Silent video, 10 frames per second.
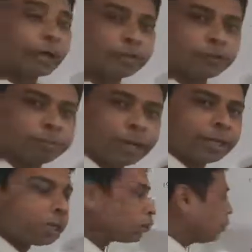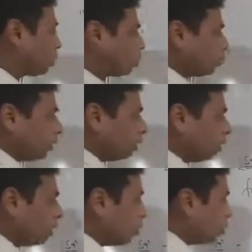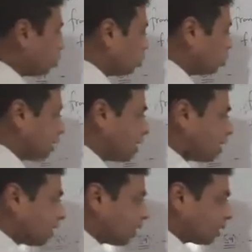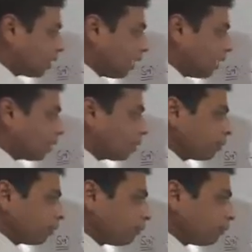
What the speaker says: with minus 1 to 1. So it is very clear that